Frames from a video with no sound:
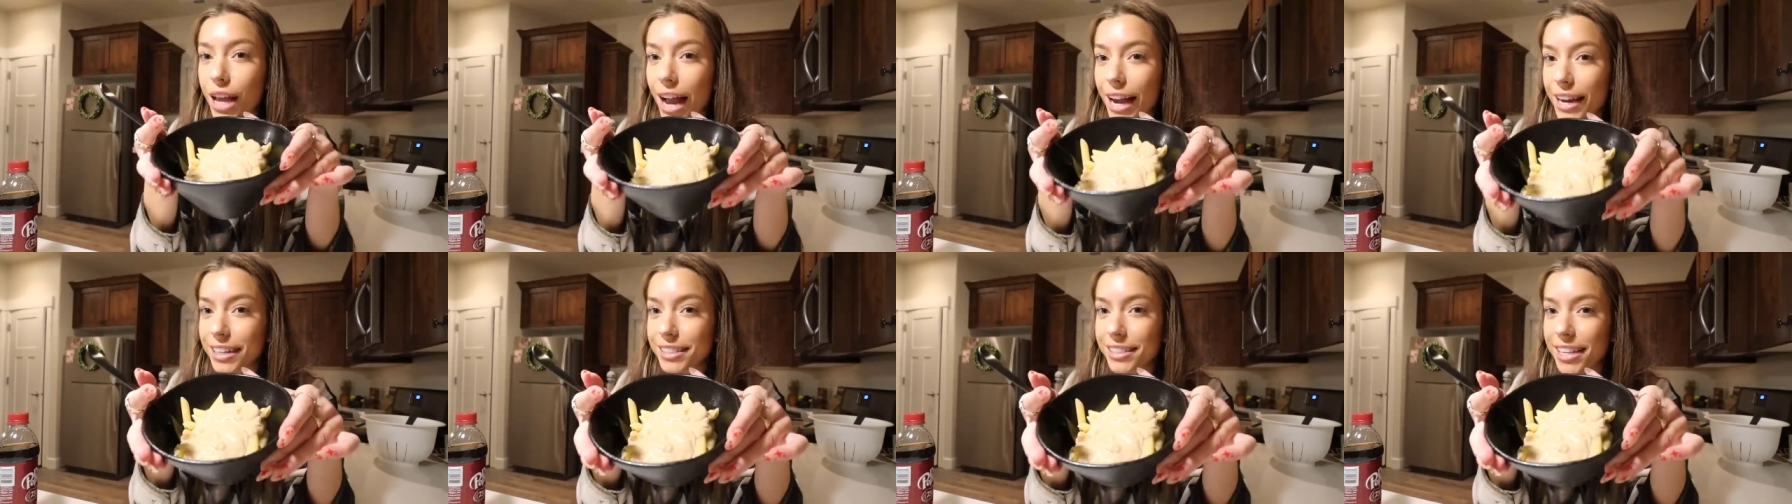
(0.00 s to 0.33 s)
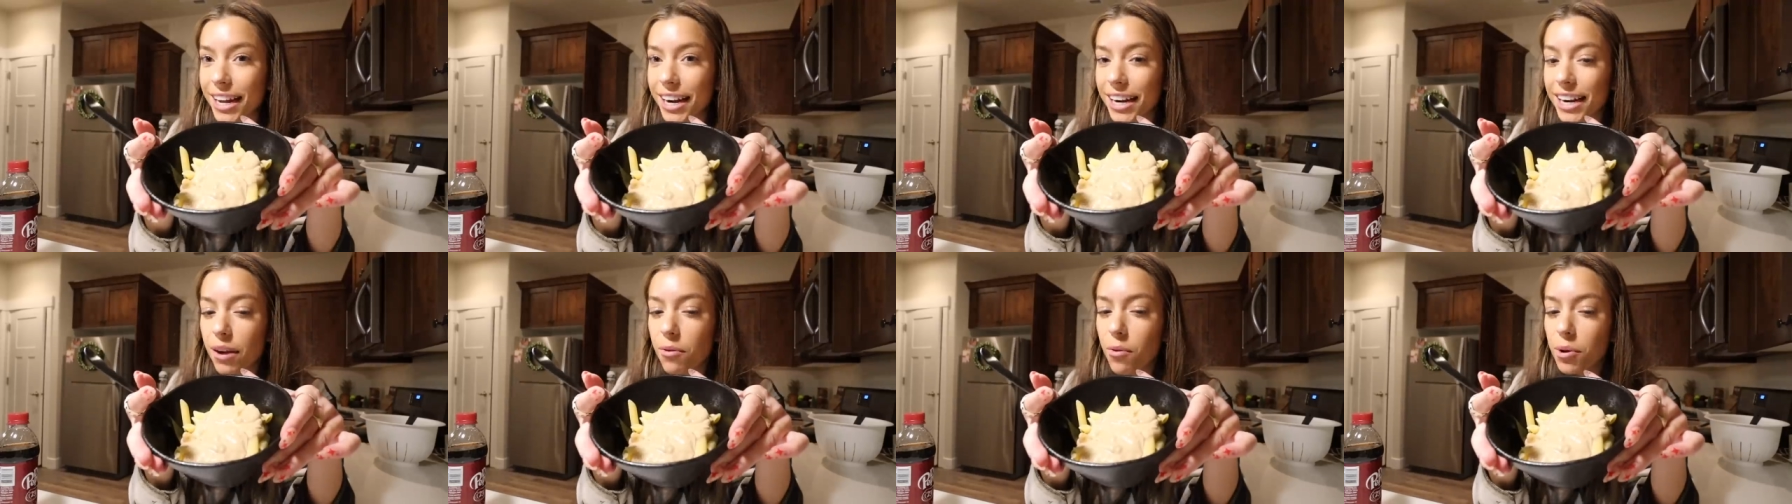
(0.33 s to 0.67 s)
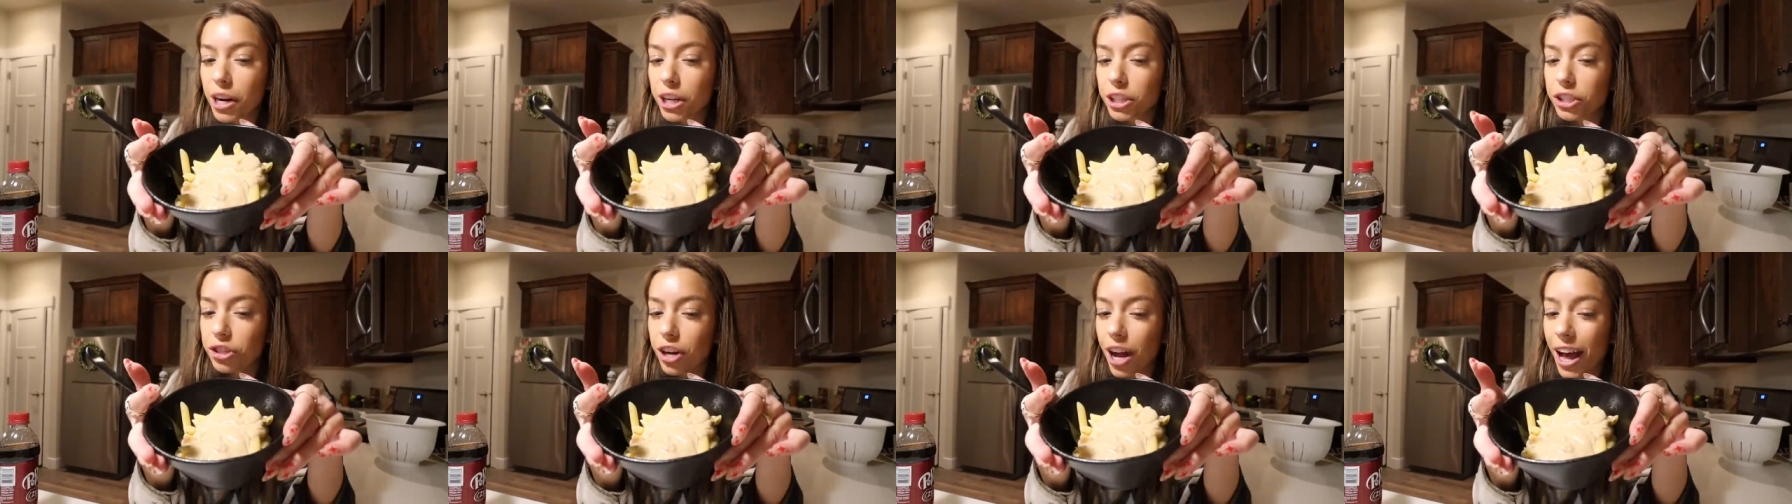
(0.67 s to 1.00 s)
I decided I
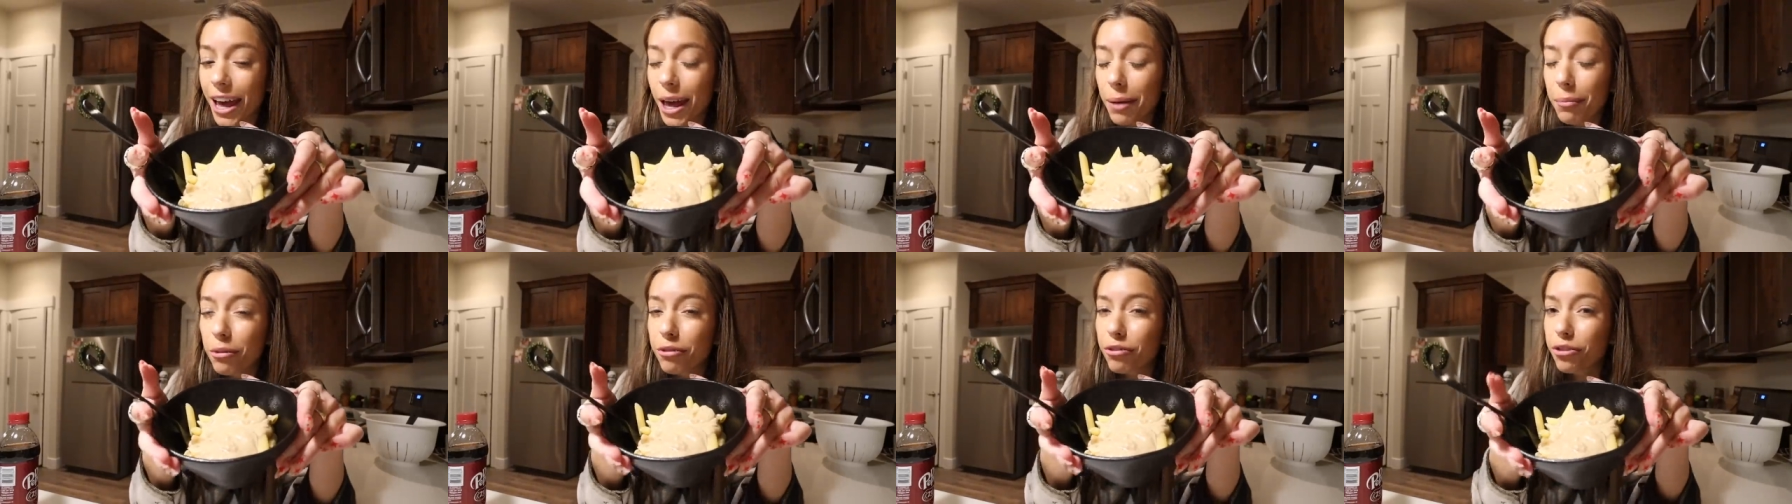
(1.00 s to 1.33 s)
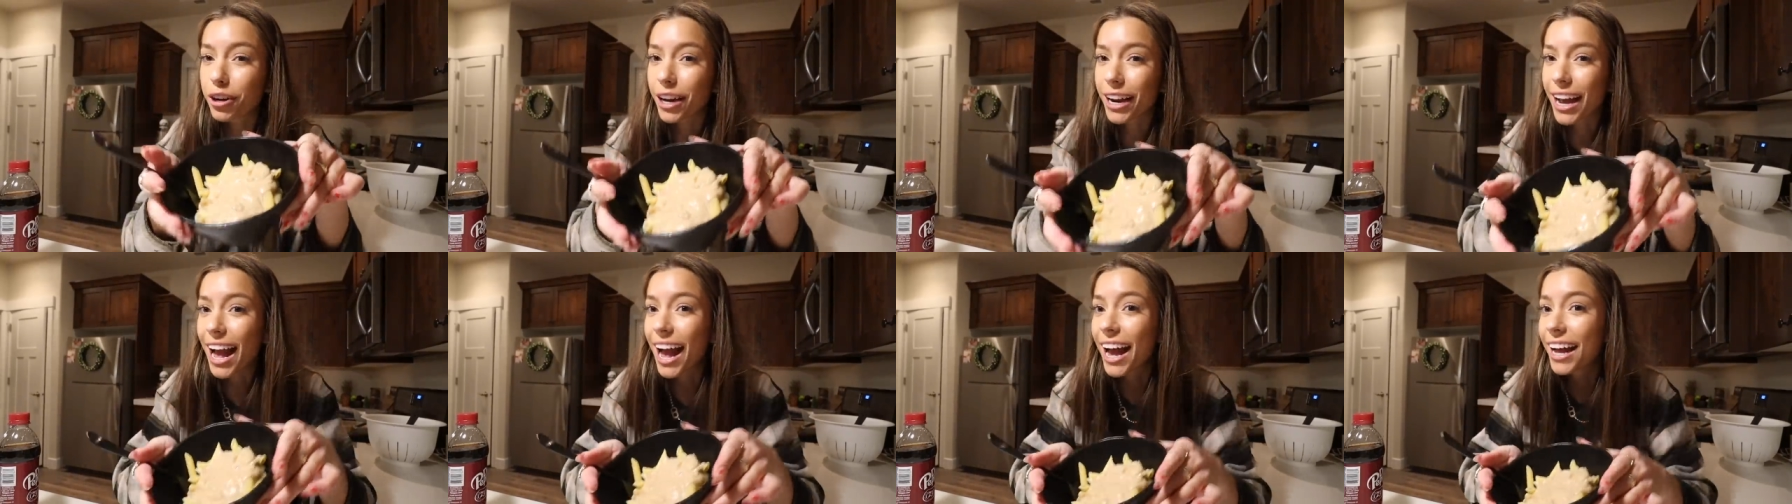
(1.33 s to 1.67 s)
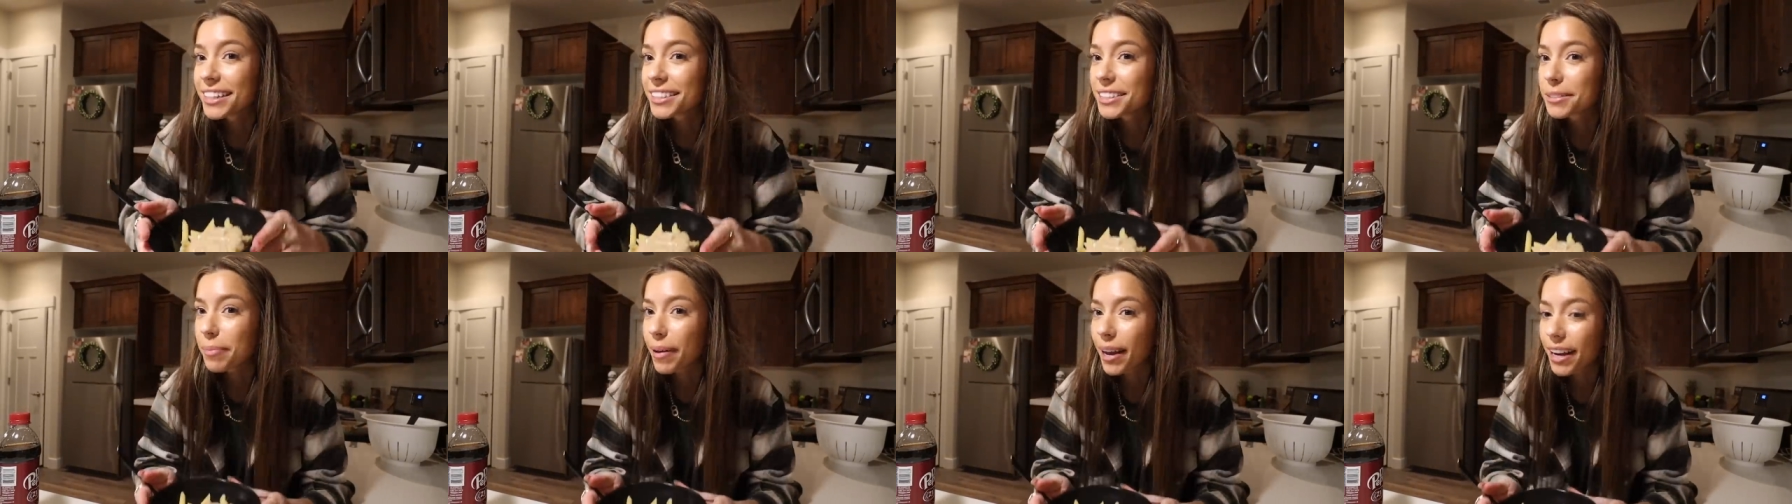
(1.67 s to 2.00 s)
want to try it before I
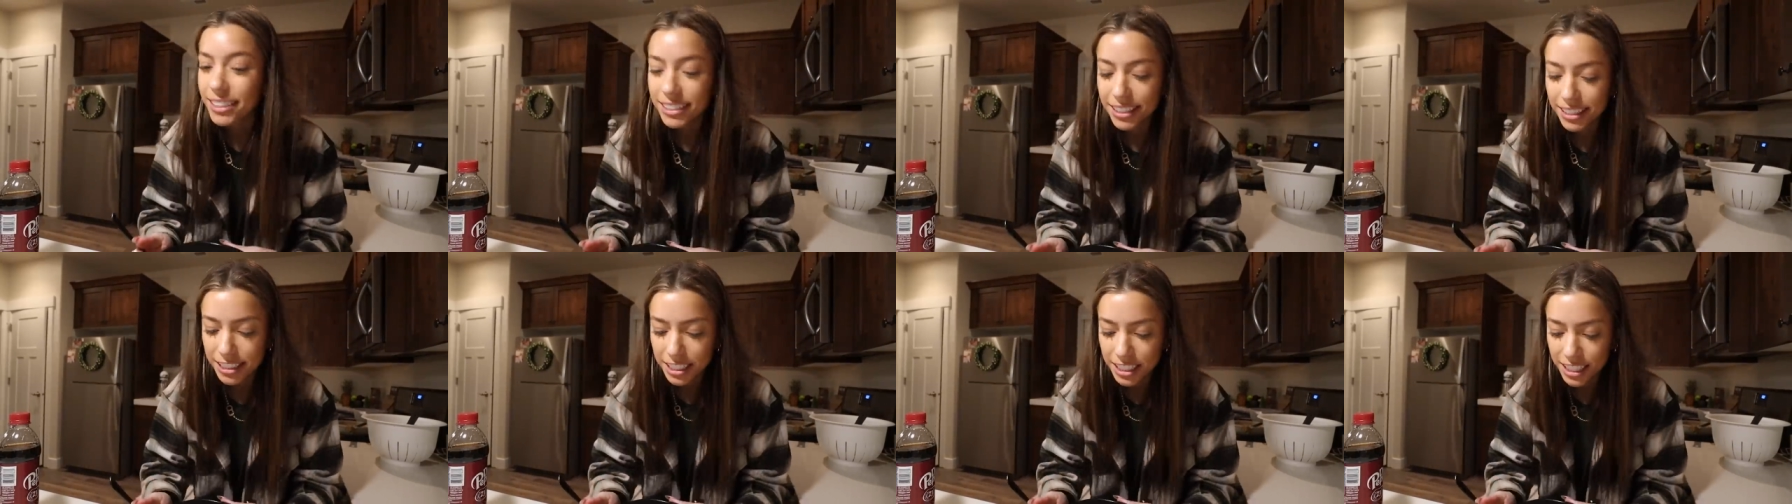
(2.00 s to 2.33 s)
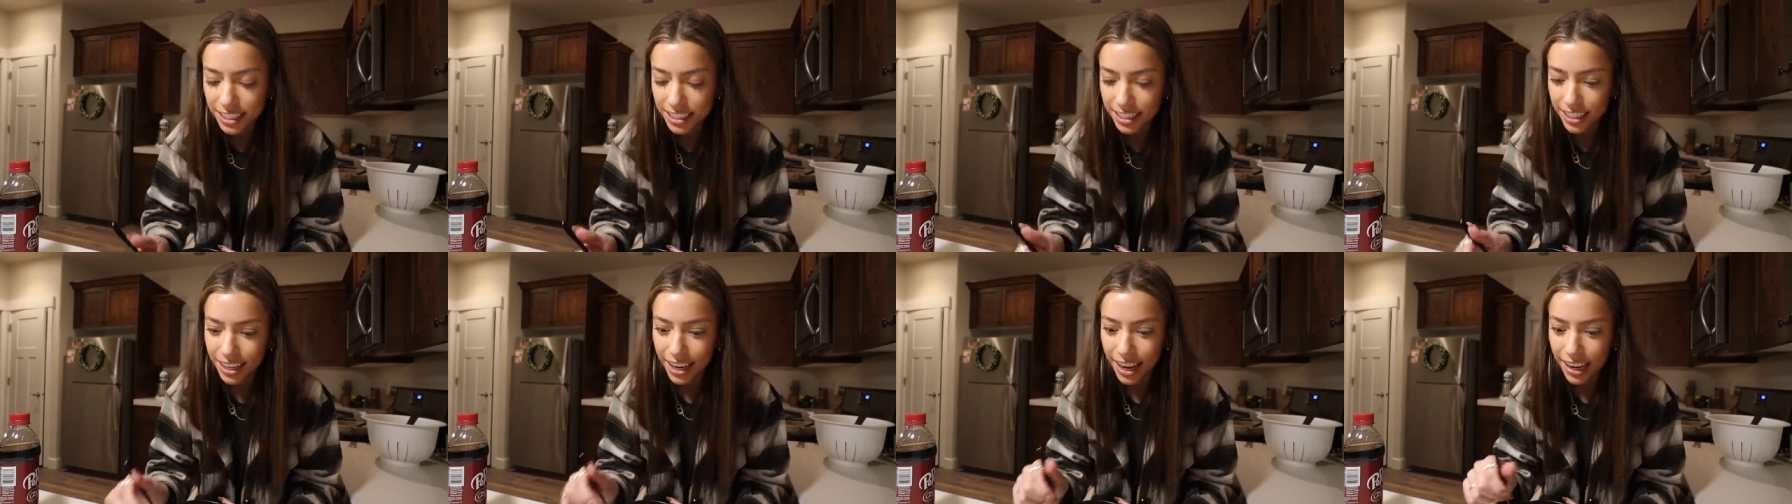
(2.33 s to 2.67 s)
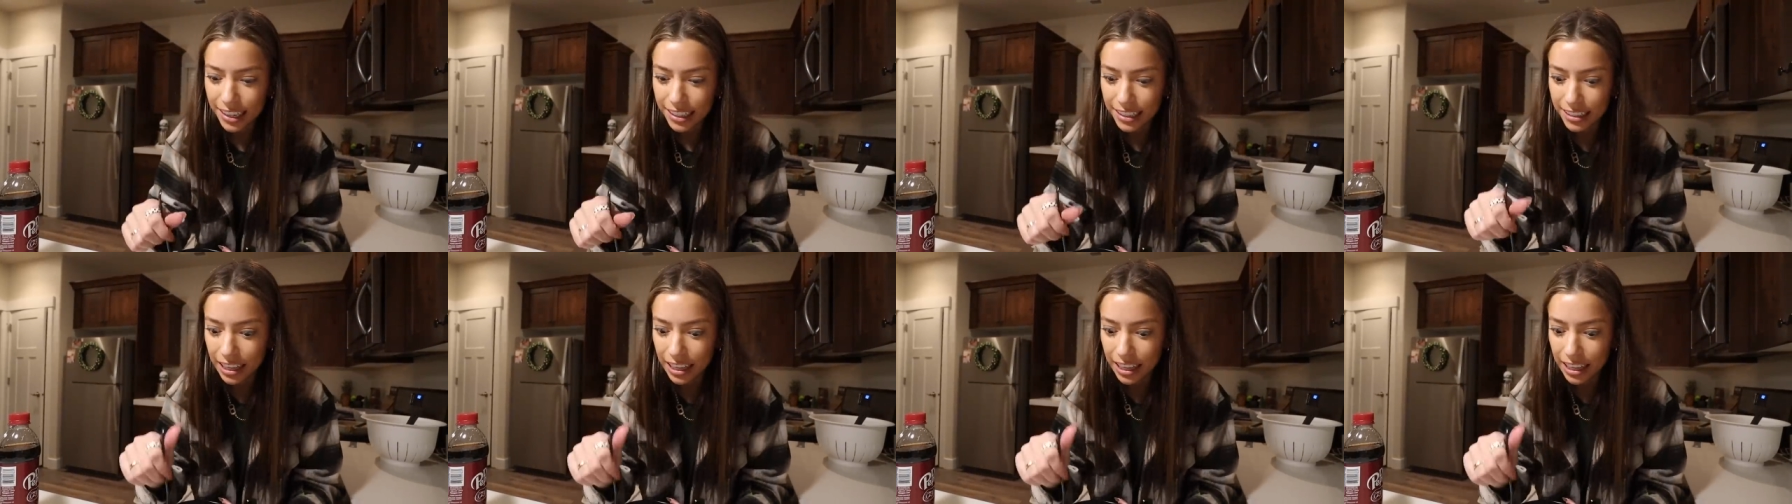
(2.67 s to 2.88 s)
add spices because again,